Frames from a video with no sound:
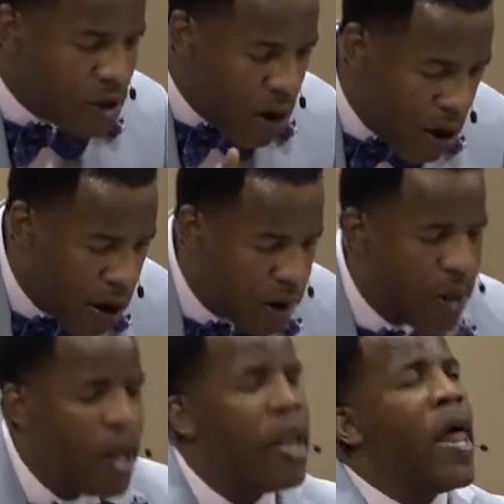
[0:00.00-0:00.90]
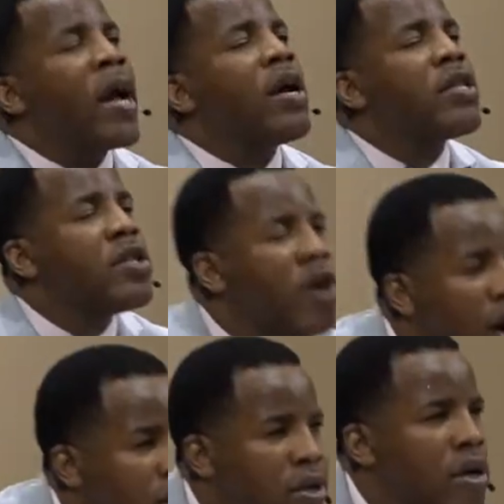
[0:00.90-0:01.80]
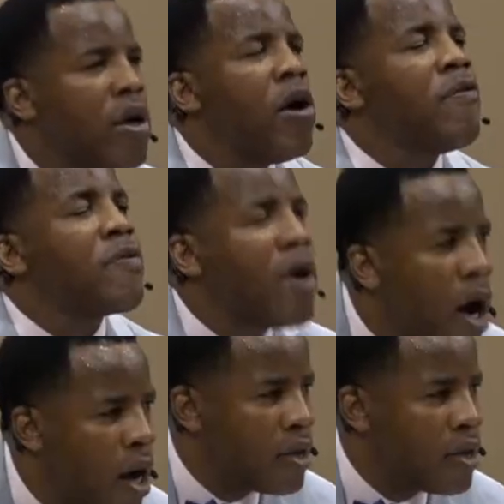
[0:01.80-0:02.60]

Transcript: her like a daughter of God.